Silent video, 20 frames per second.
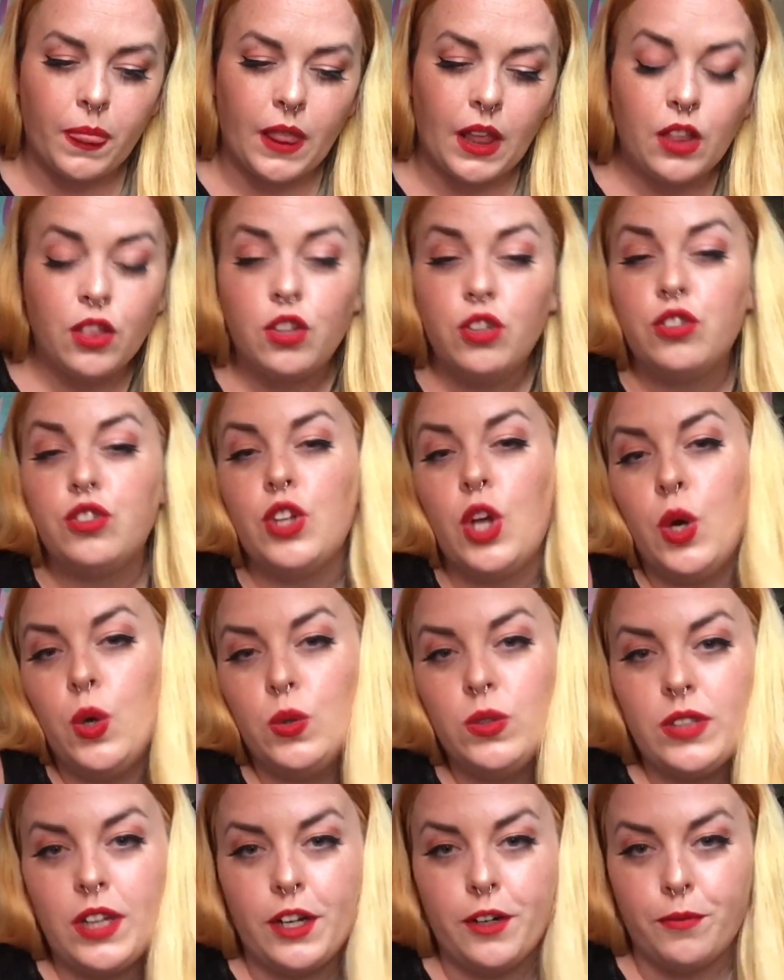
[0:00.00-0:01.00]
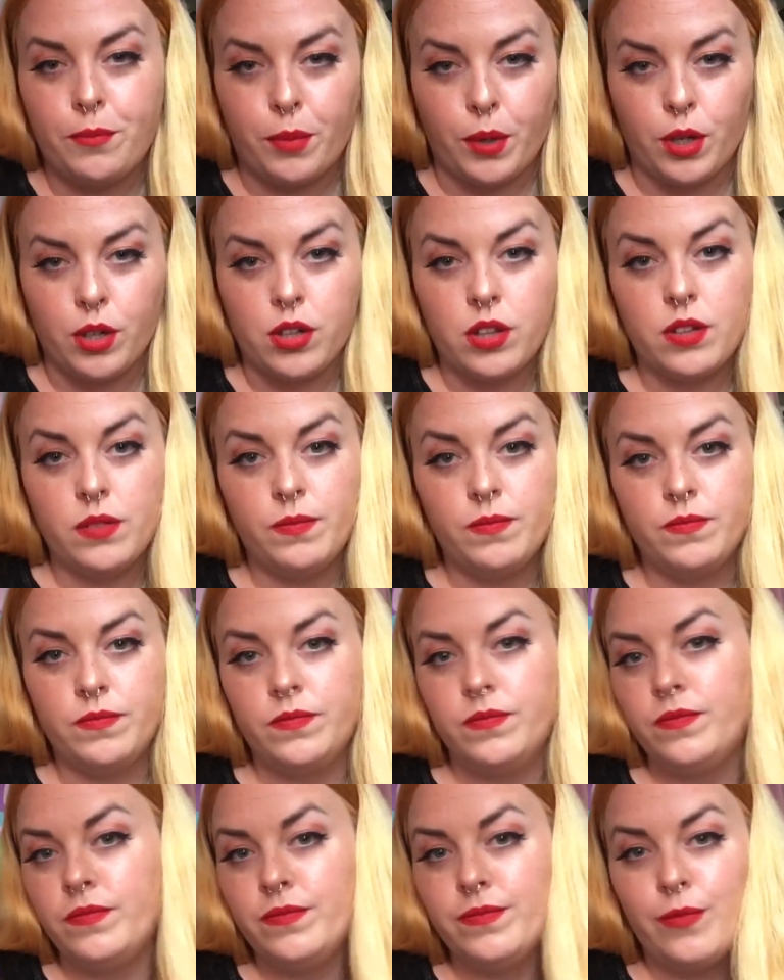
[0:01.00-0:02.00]
there's no date of birth
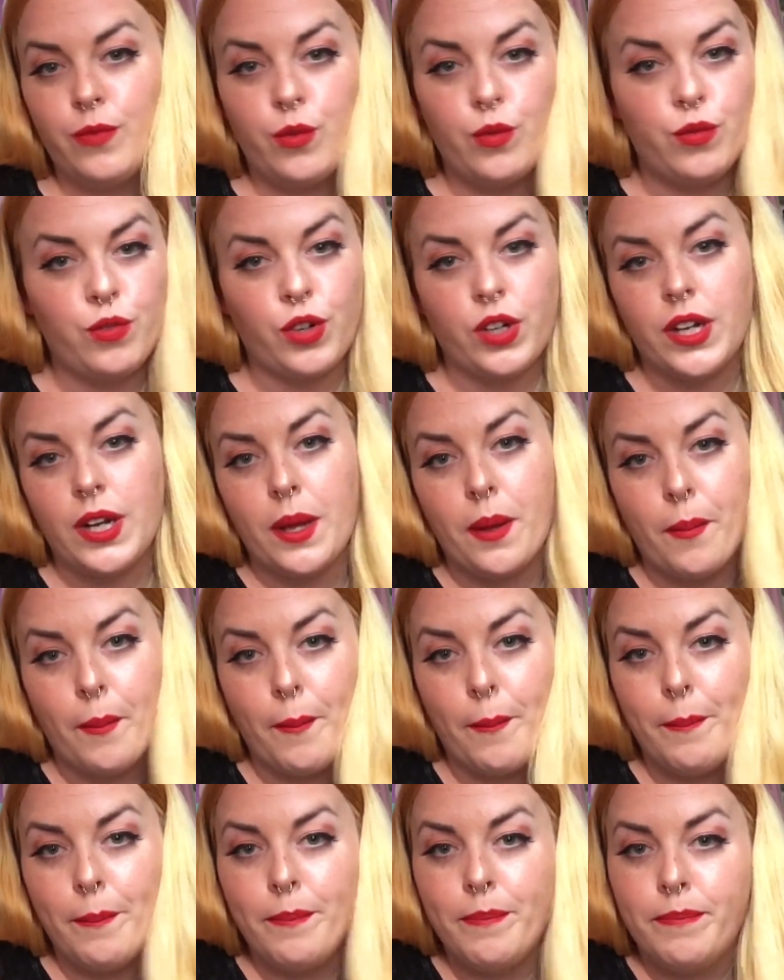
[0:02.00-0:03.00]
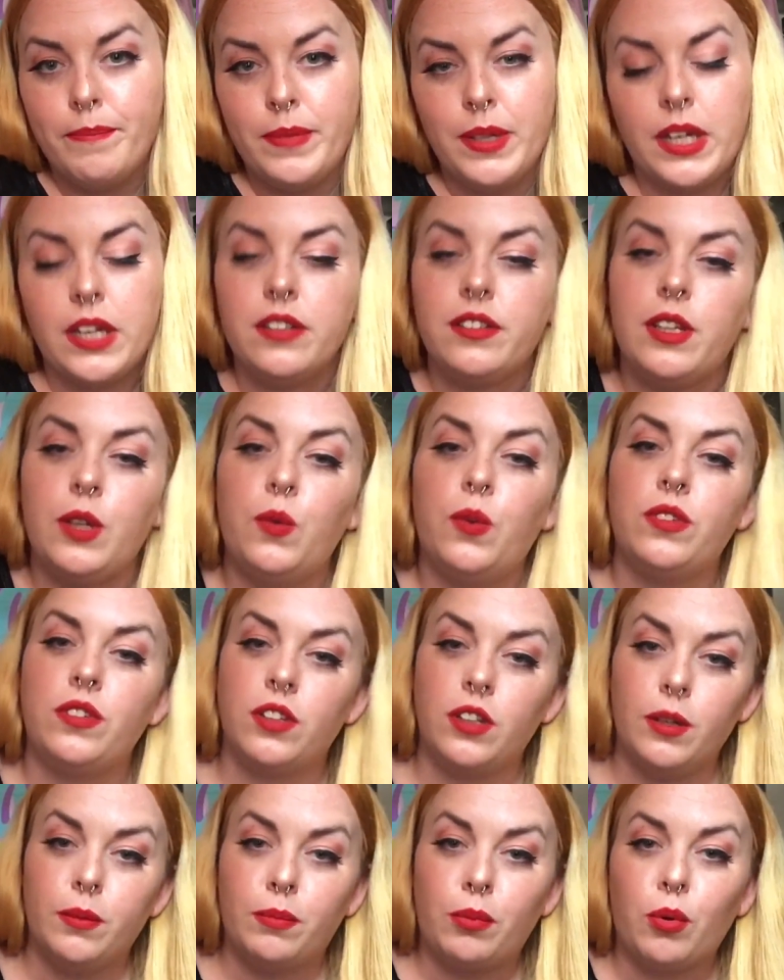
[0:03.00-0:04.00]
for him, because he wasn't
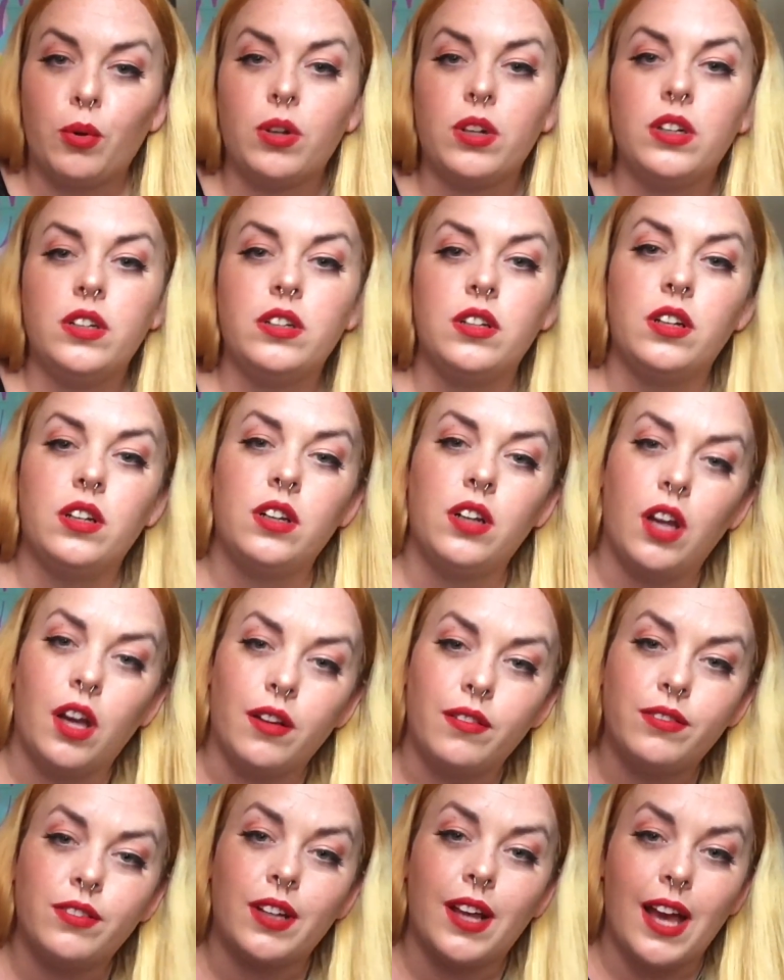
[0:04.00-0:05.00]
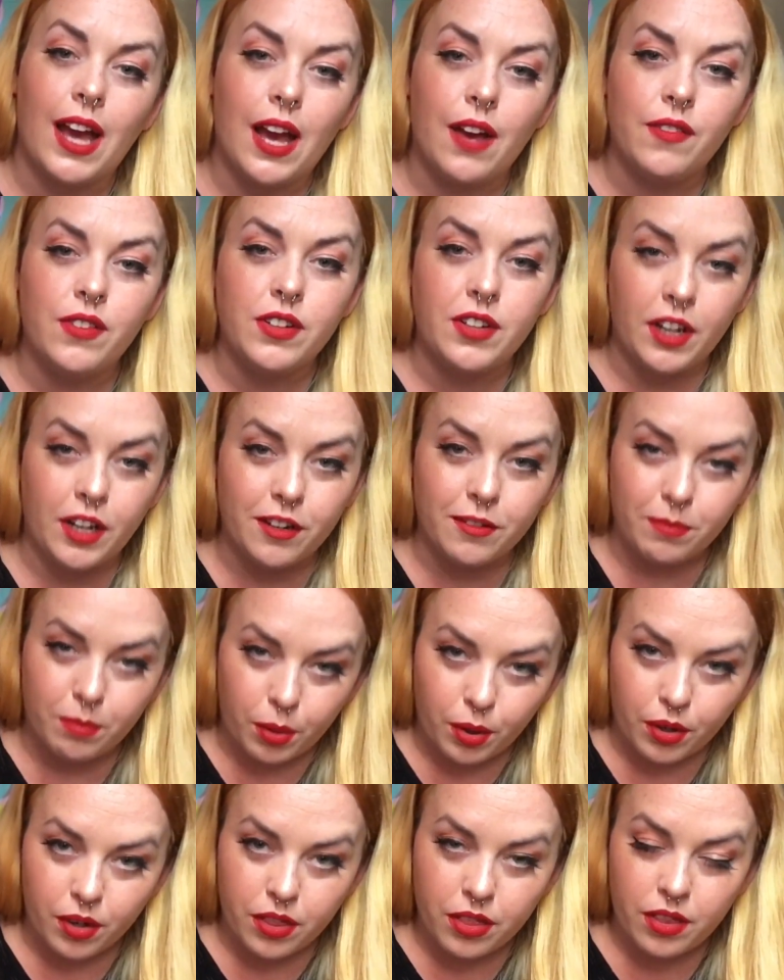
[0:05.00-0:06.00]
important enough to have a date of
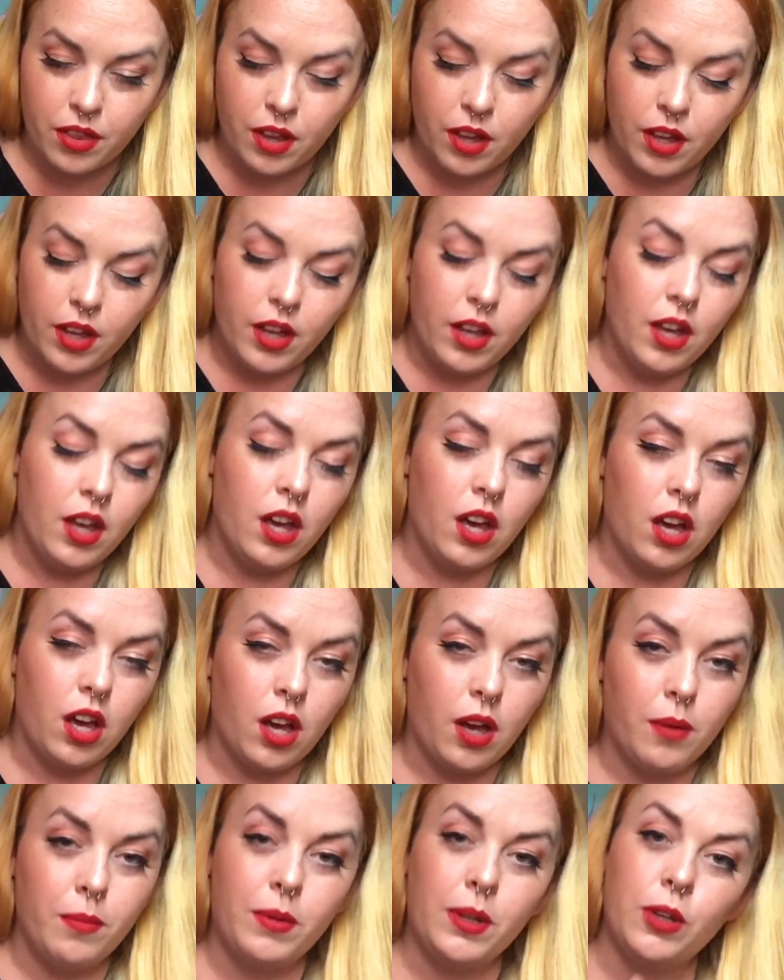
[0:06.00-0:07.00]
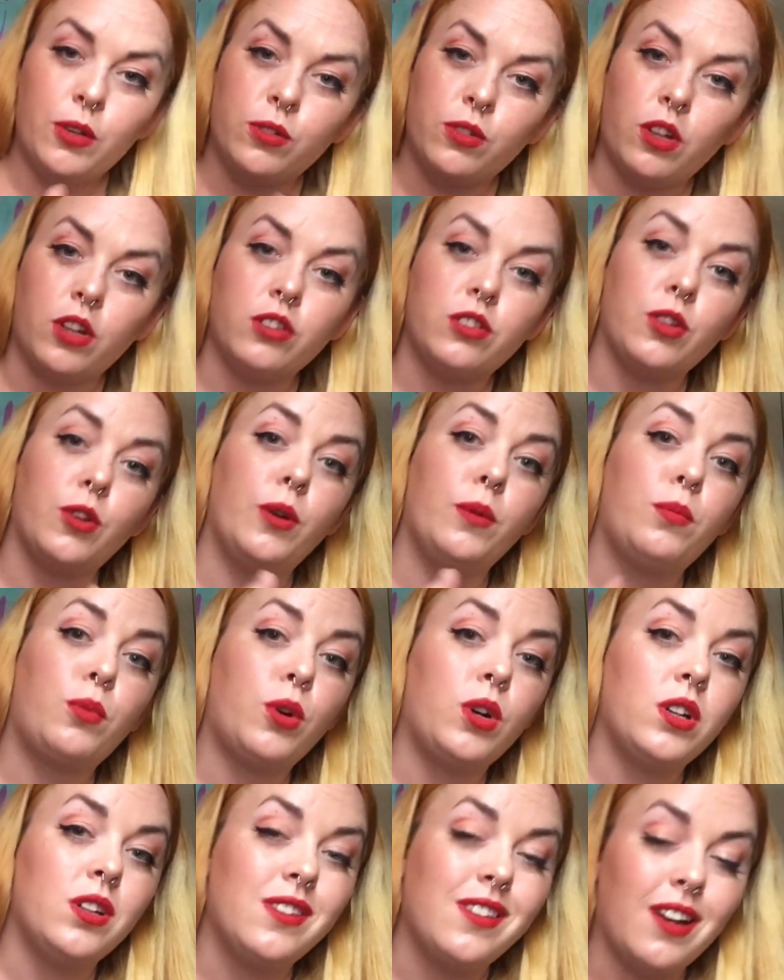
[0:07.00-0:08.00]
birth. He was also
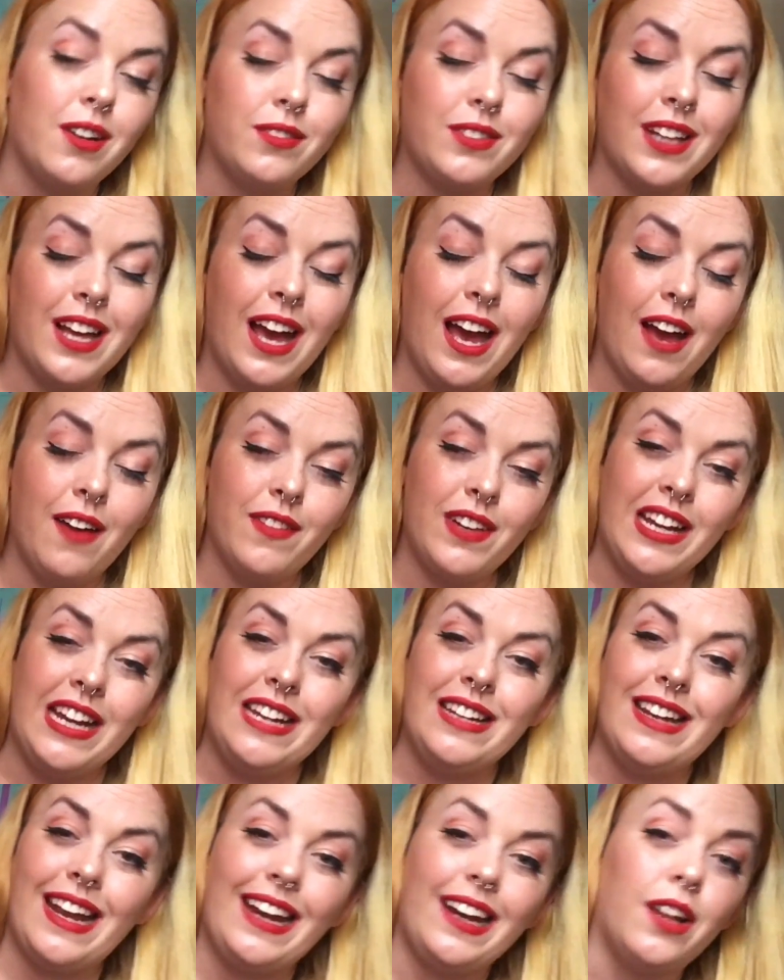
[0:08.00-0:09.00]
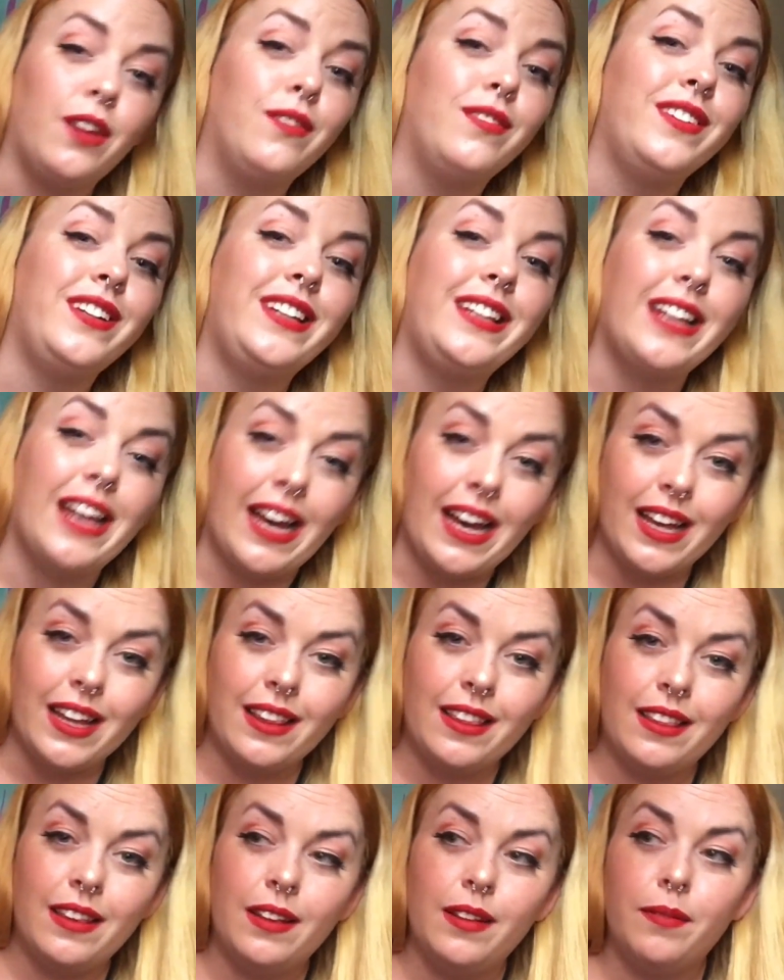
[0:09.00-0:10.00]
important enough to have a date of death.
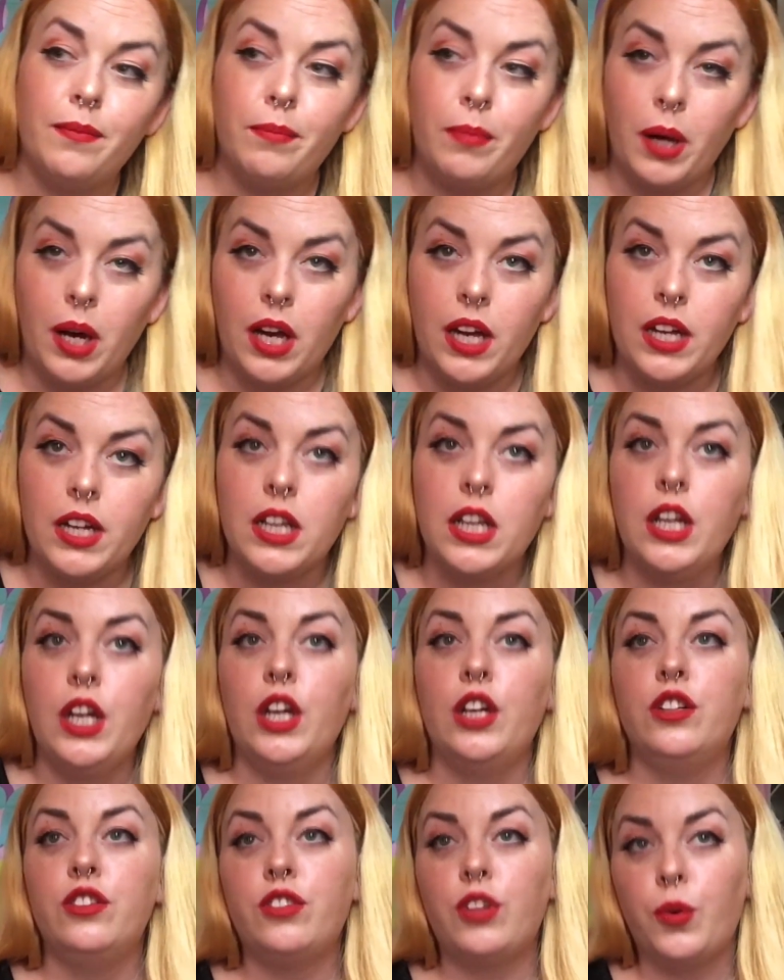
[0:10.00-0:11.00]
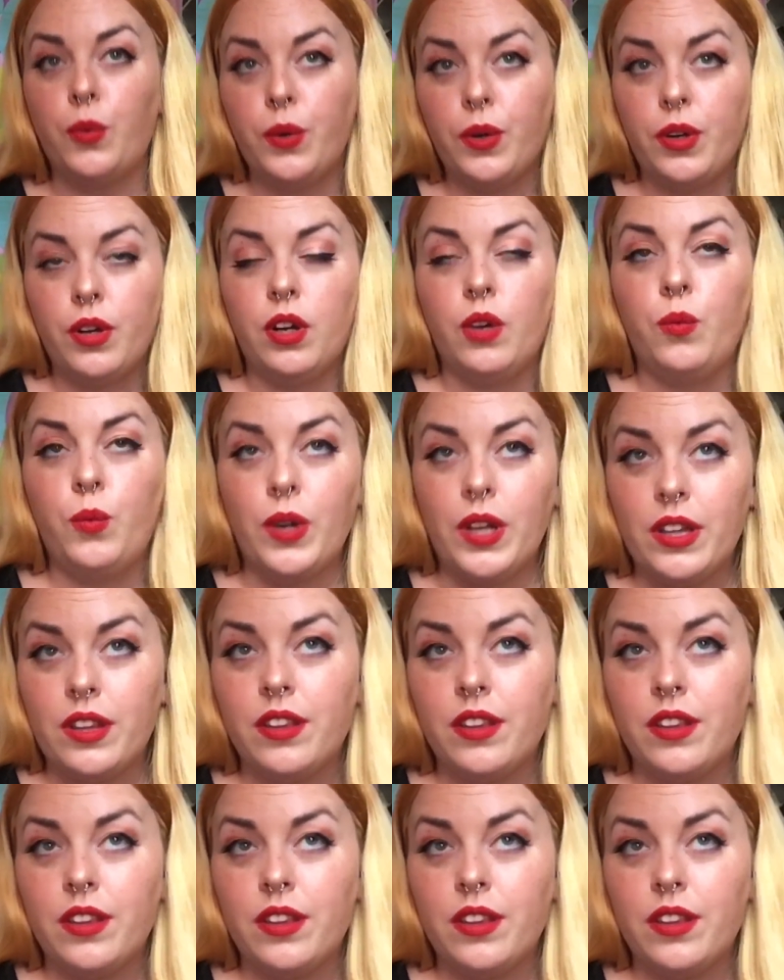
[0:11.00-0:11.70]
But, so with